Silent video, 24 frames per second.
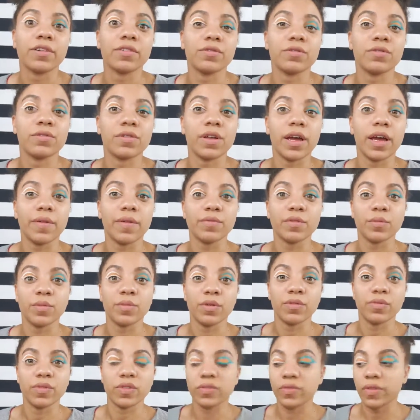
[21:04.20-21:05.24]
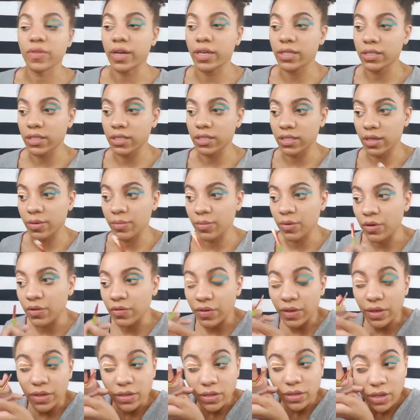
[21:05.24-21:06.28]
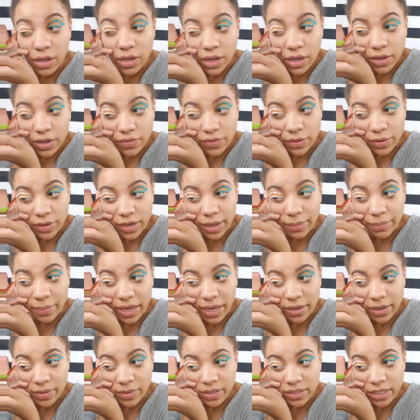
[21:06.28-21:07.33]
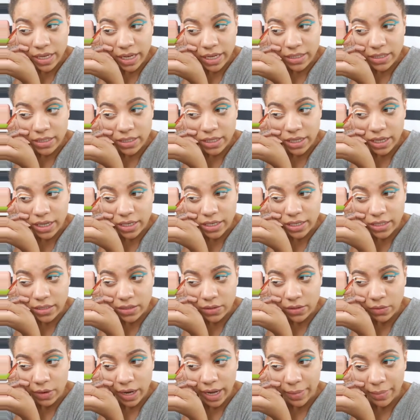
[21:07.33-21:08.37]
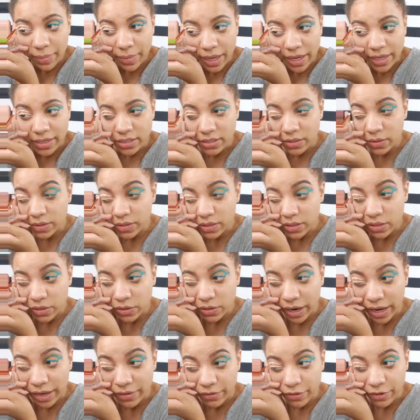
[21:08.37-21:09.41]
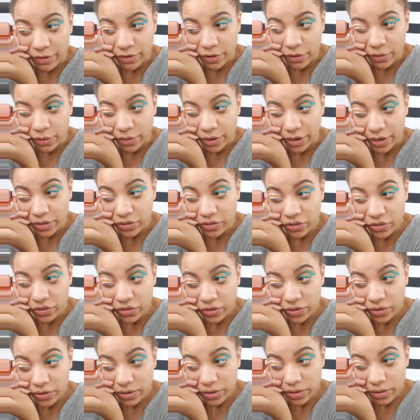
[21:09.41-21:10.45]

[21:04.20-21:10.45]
You do not have to move as fast as I'm moving. If you make mistakes, again, it's a white base, so it's great for the orange.